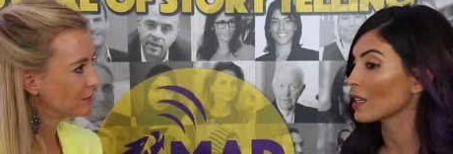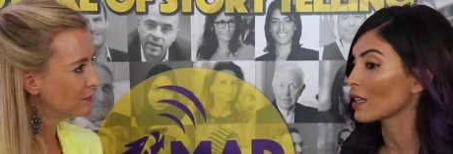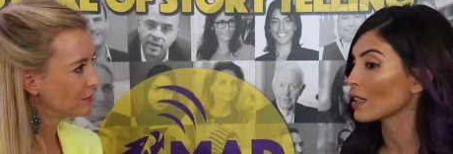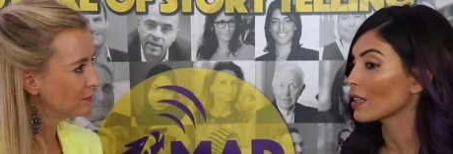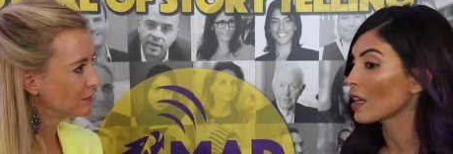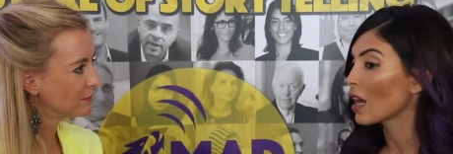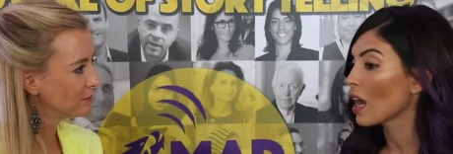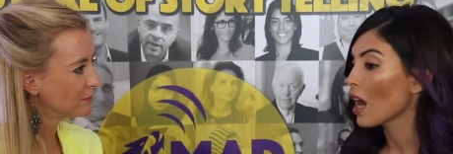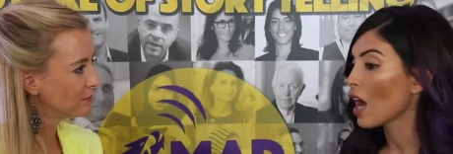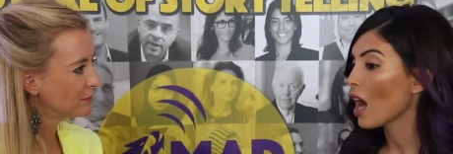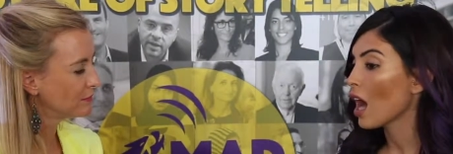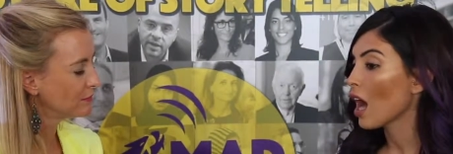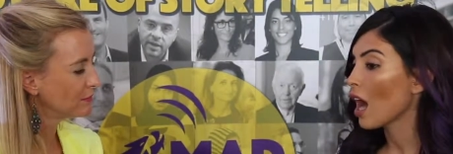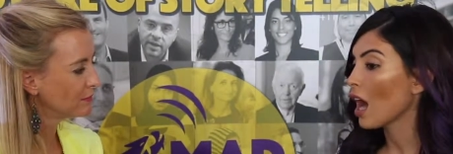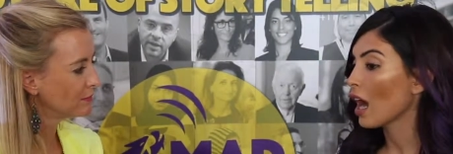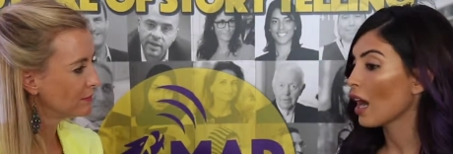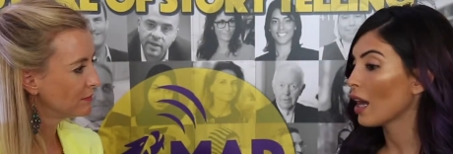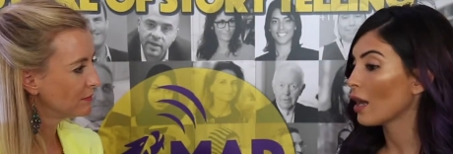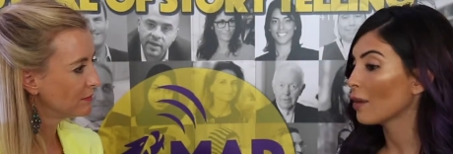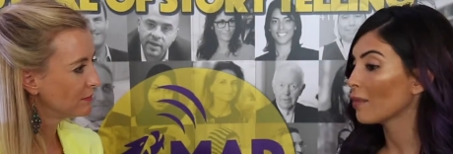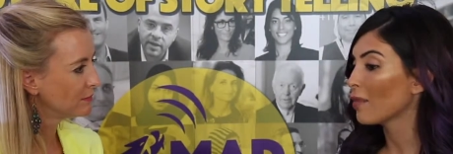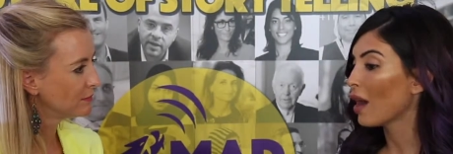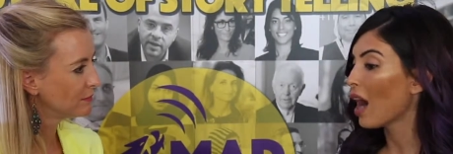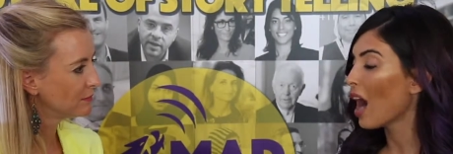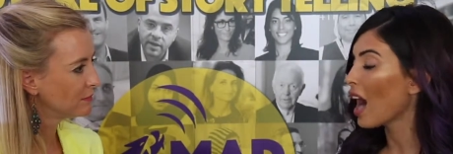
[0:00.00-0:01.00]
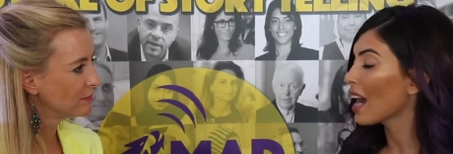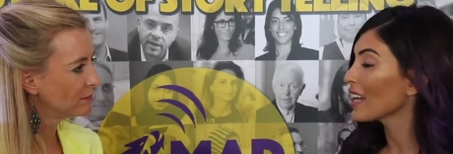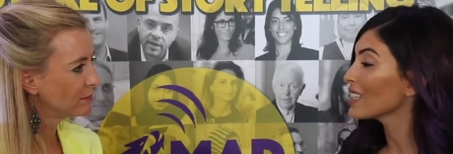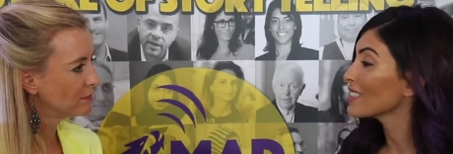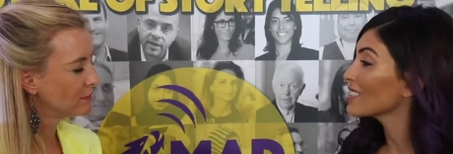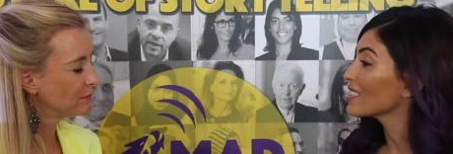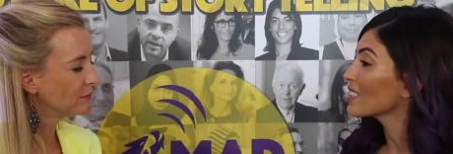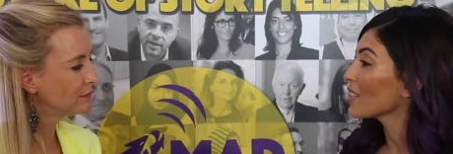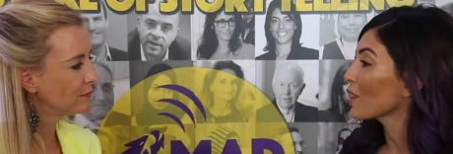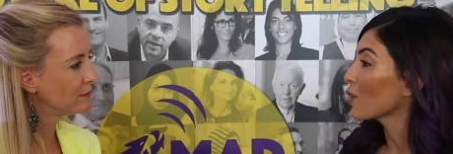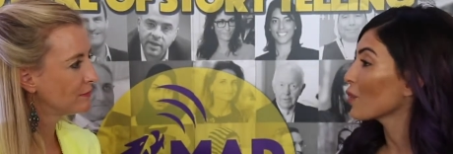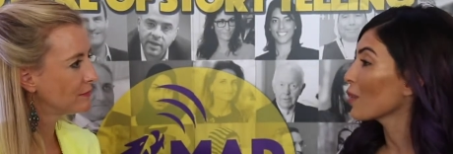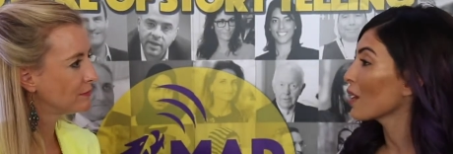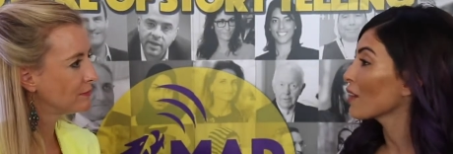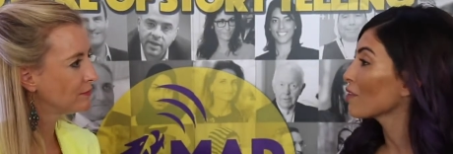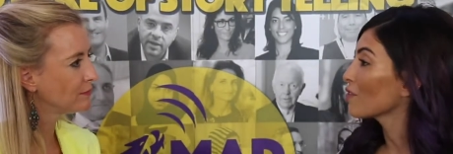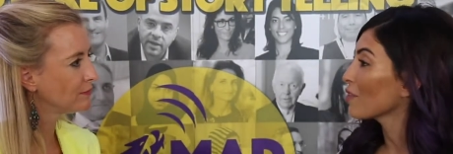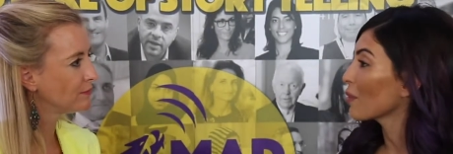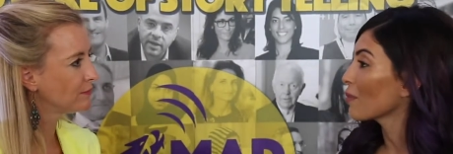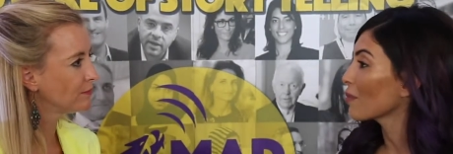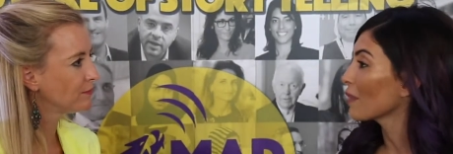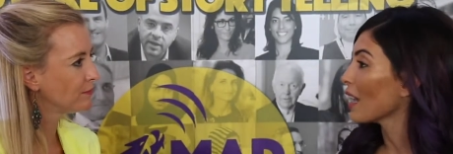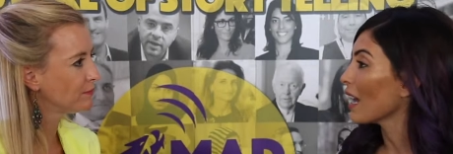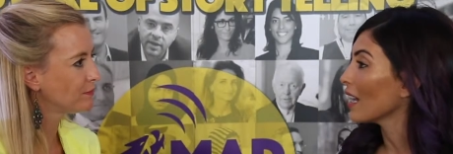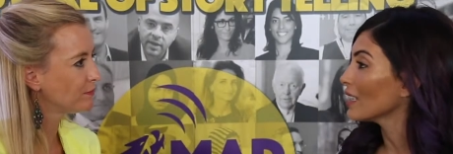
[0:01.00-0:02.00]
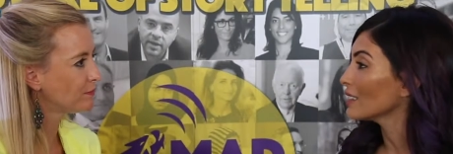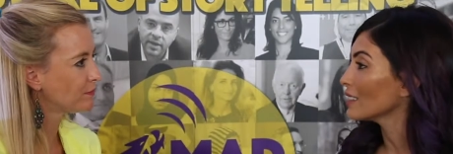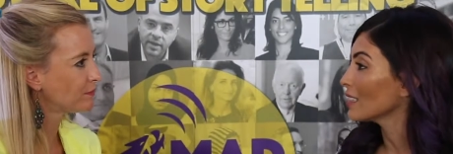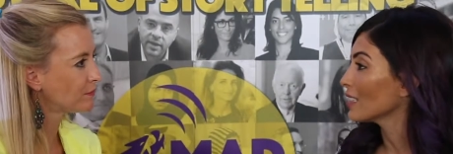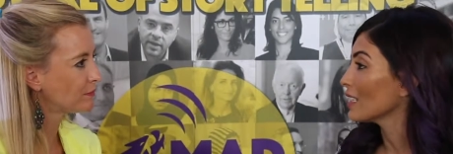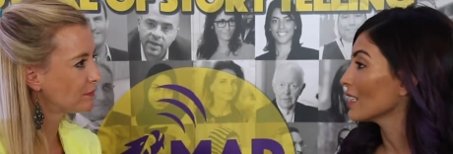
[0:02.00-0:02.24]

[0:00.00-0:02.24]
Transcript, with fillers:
Speaker 1: And um, I stay away from that,